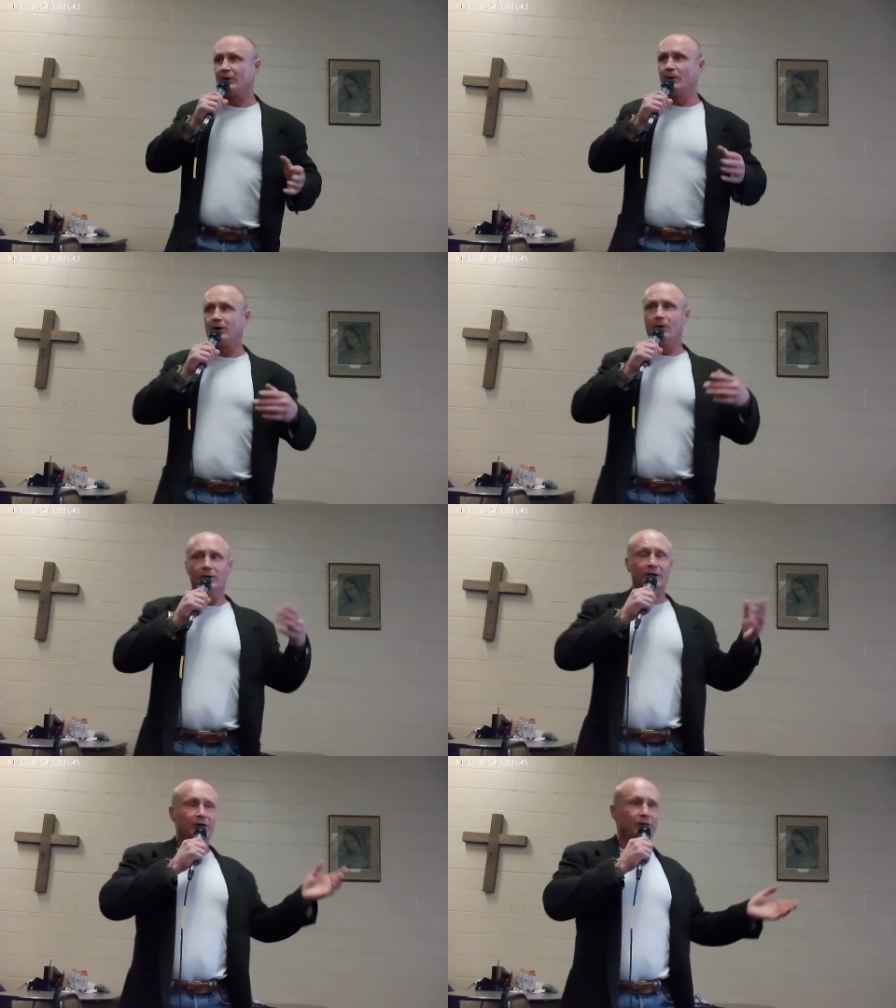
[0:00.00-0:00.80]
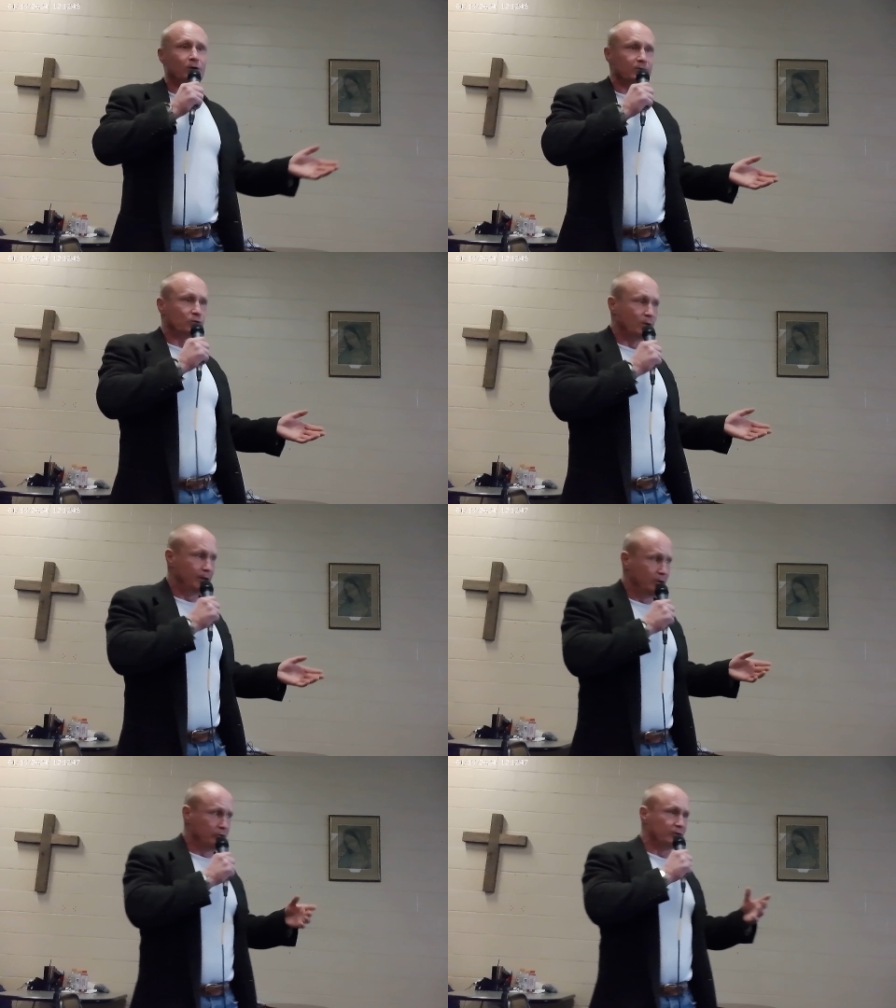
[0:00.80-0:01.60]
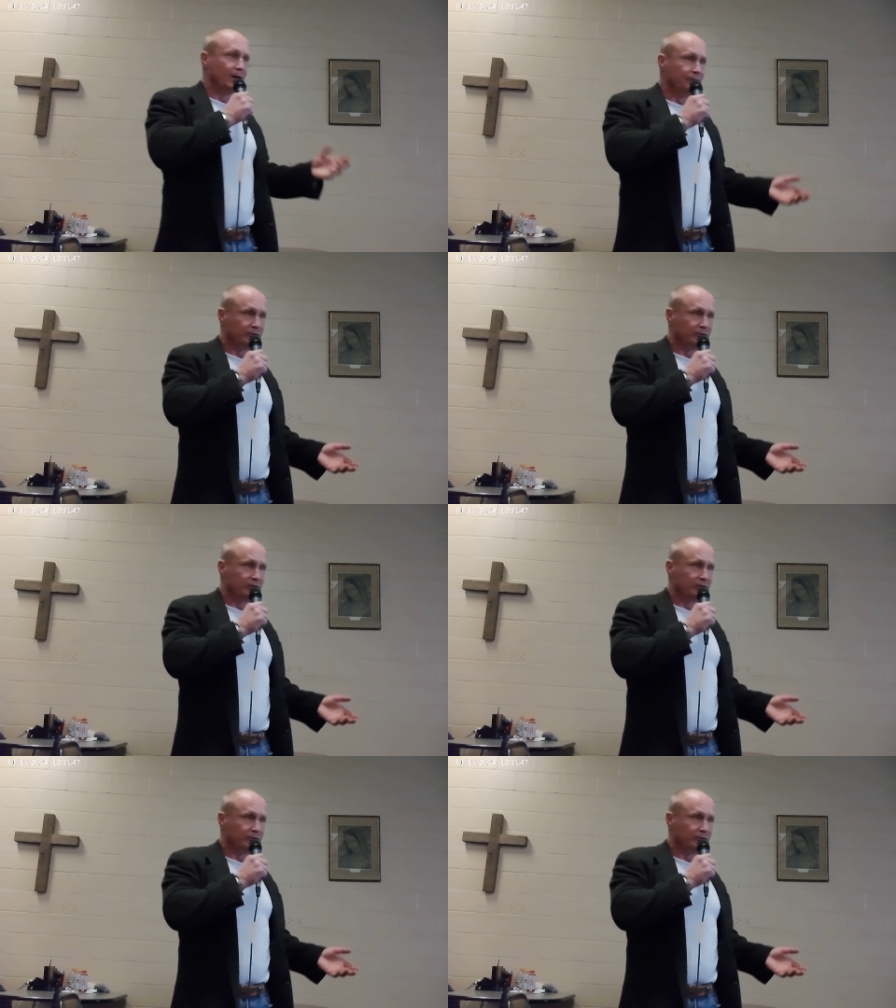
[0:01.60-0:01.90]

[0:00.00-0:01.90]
Uh, we call it anything over 20 years a life